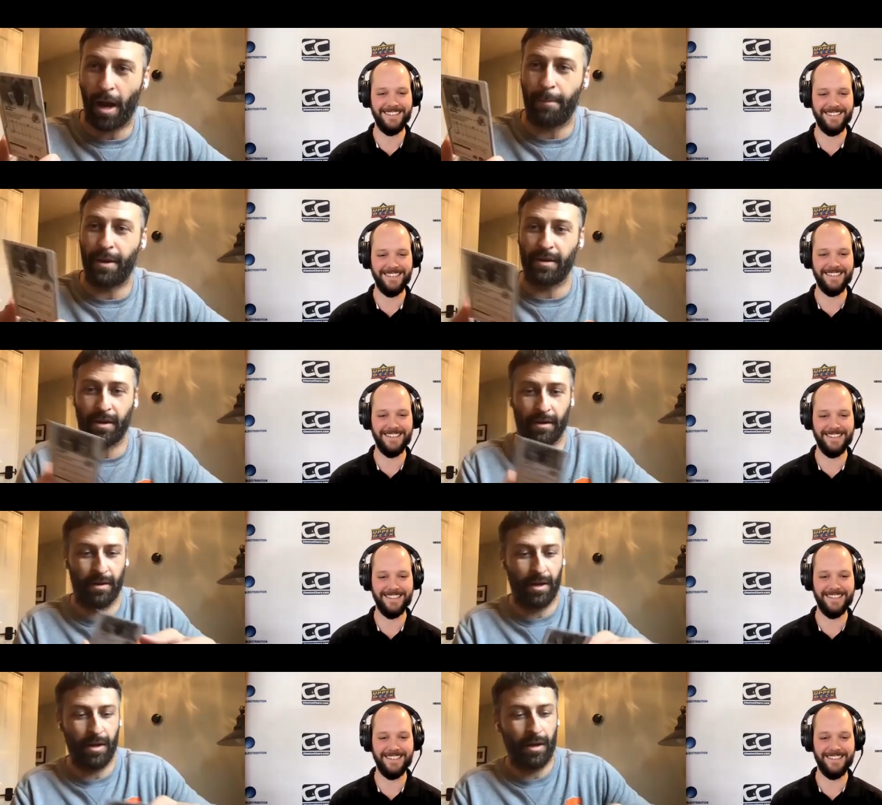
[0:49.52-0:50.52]
Speaker 1: my opinion,
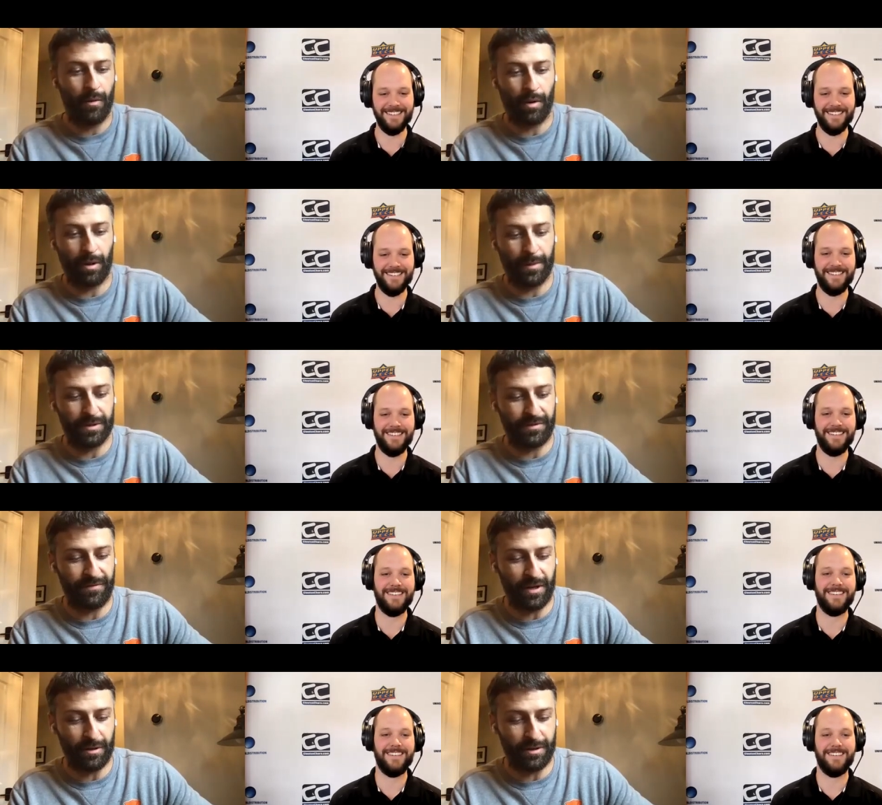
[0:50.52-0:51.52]
one of the most
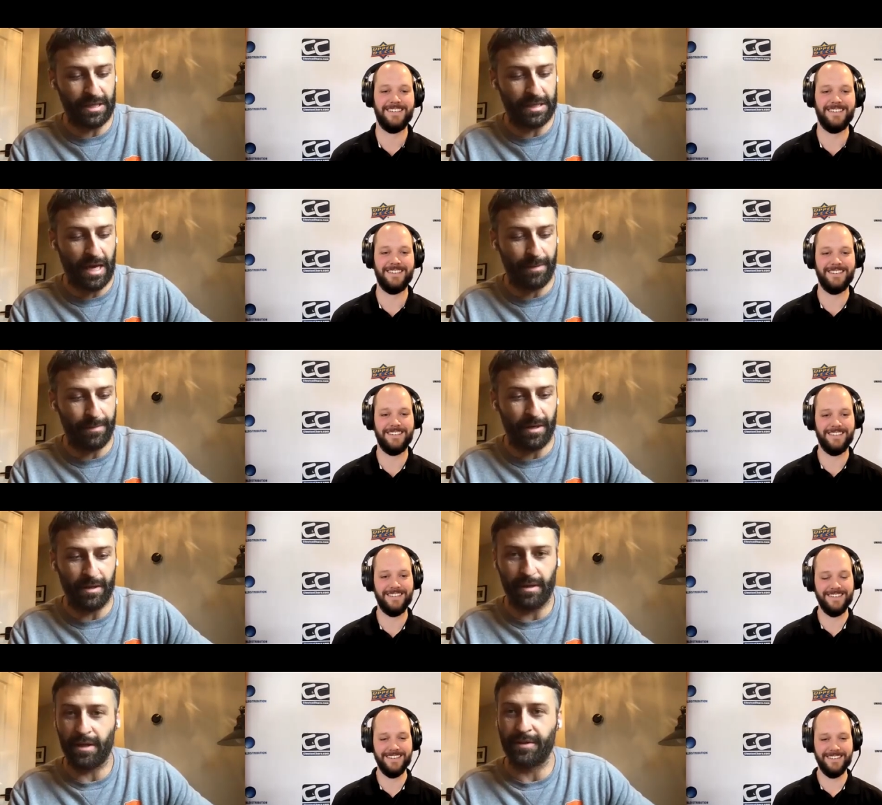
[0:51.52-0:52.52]
feared D linemen
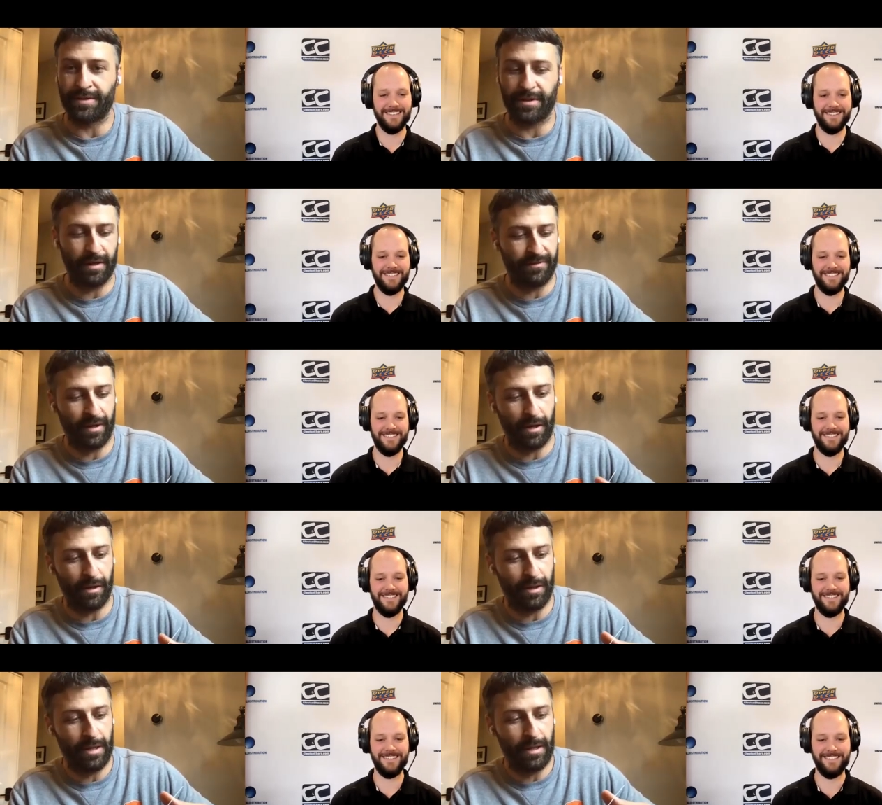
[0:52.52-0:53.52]
in the
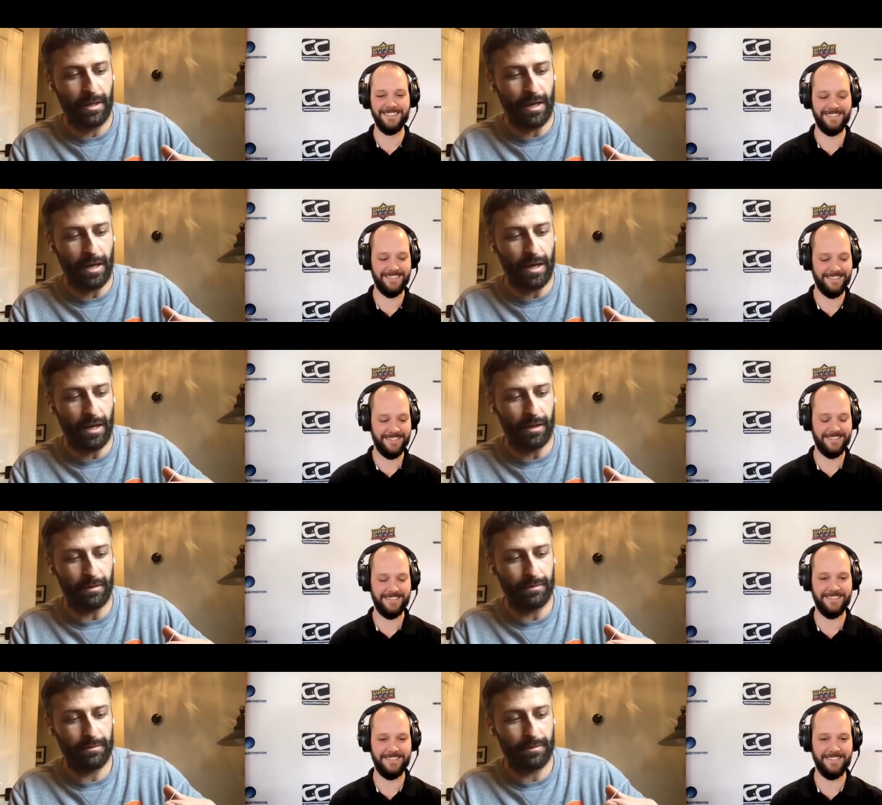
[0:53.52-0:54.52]
CFL. Uh,
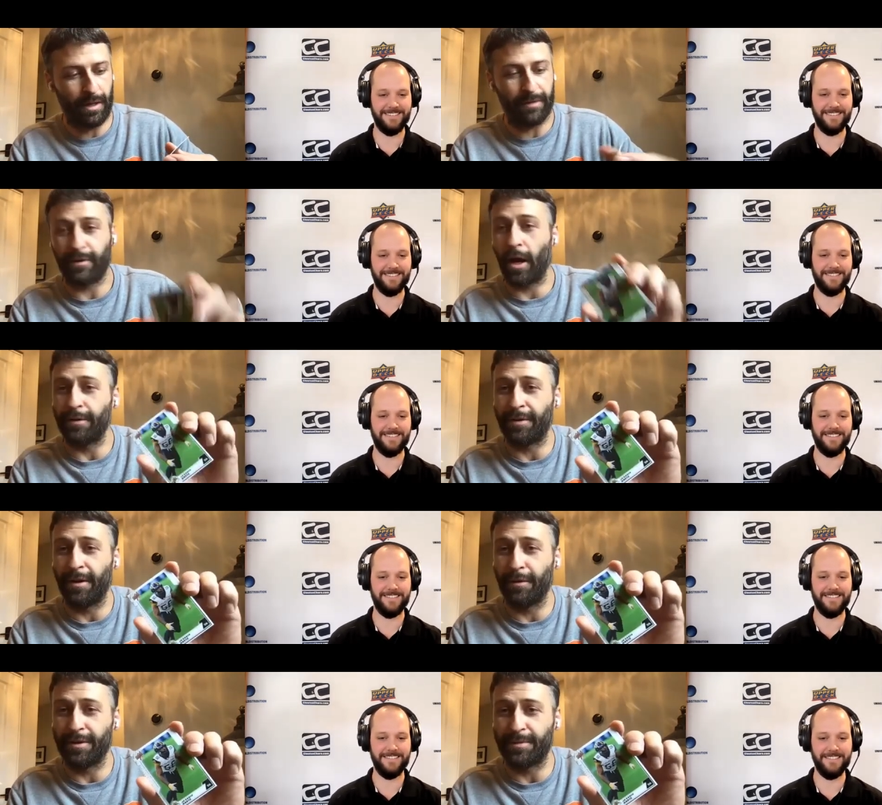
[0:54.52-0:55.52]
I've gotten to
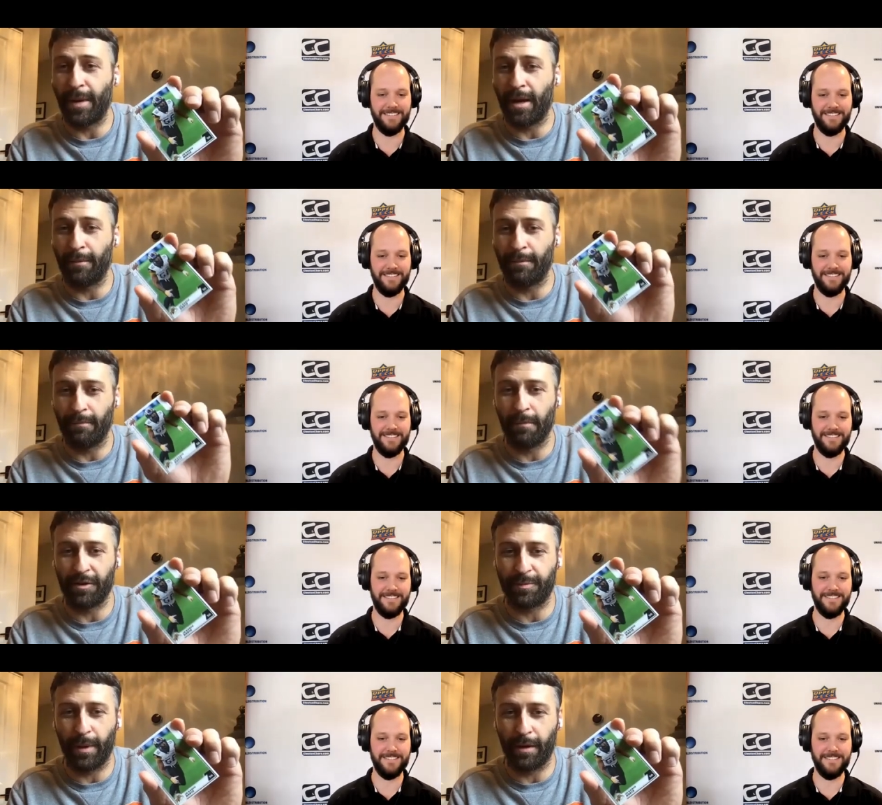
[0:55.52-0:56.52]
know this man
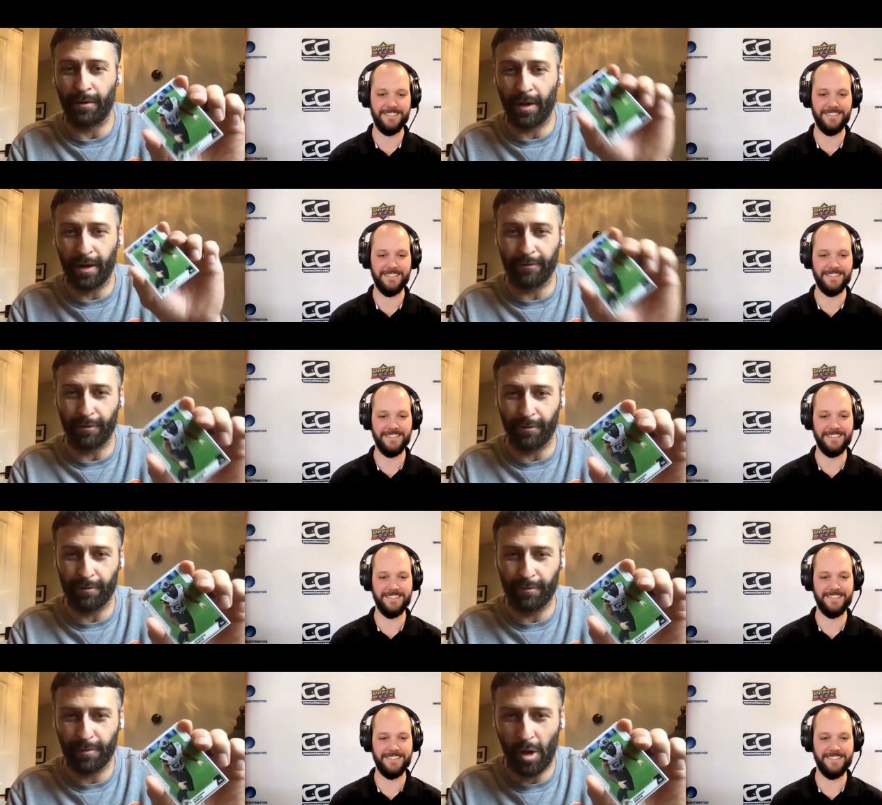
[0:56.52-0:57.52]
much better than I ever
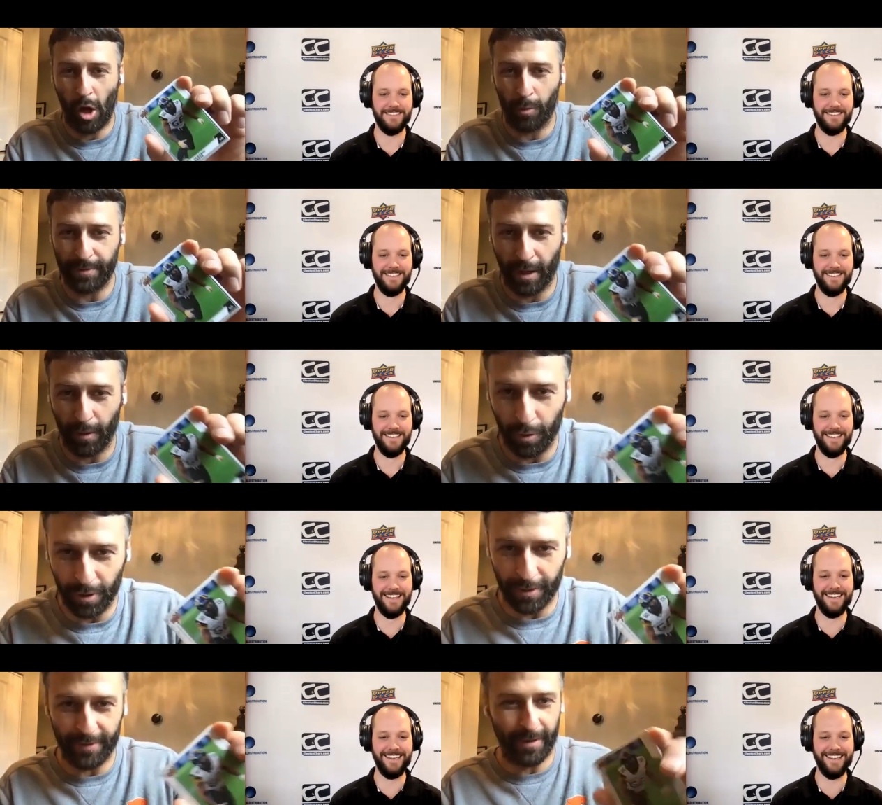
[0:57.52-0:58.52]
hoped I
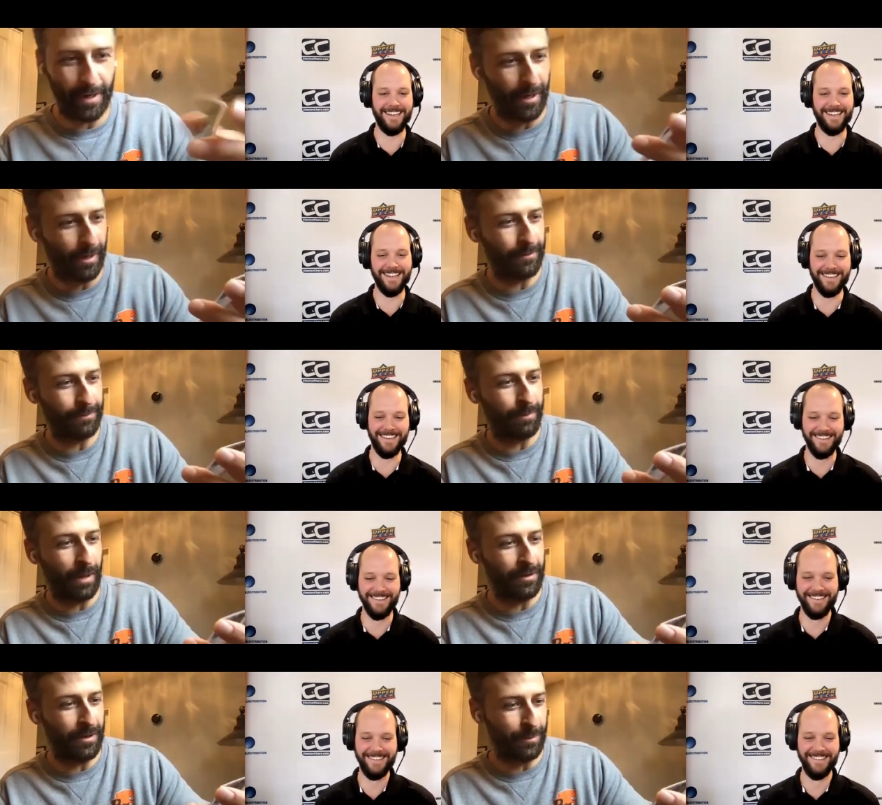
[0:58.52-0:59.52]
would uh,
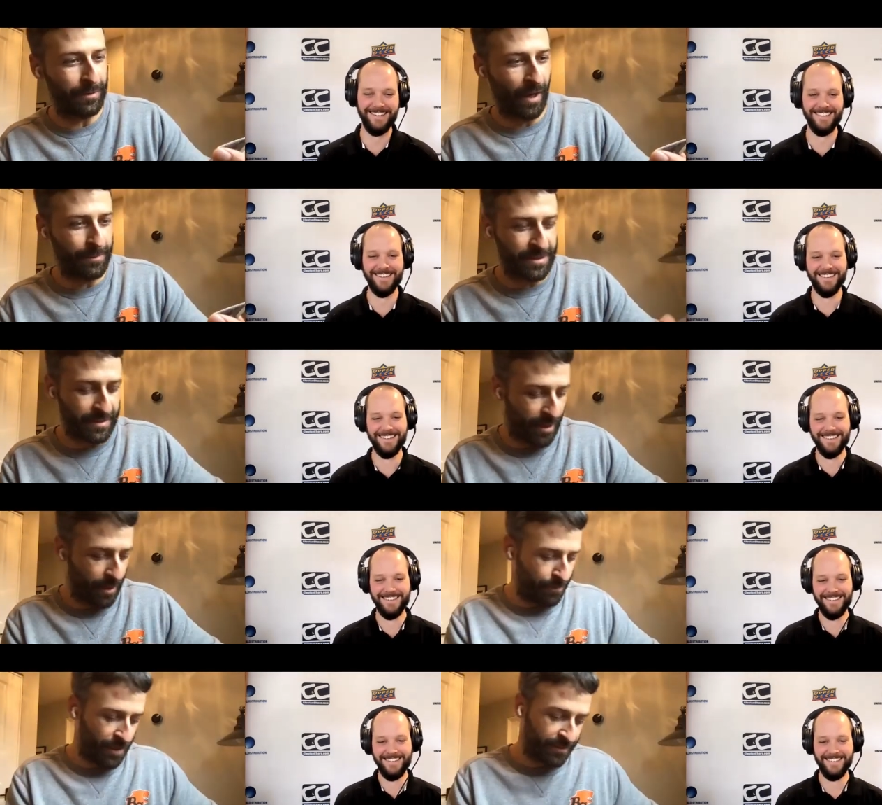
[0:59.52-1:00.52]
by the number of times he's
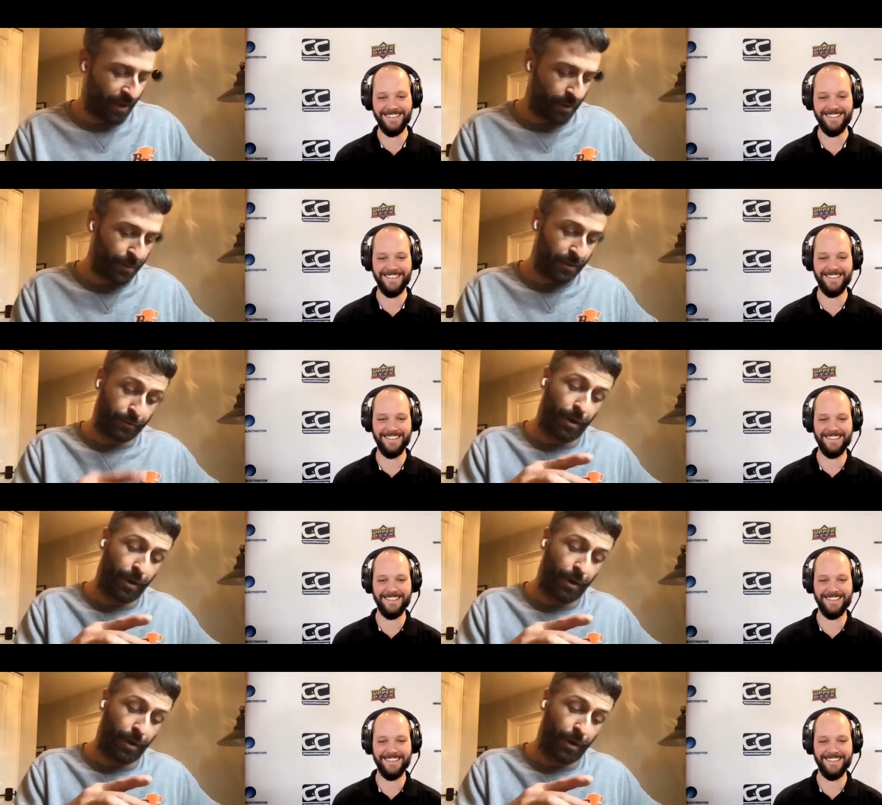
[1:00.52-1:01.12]
hitting me and taking me to the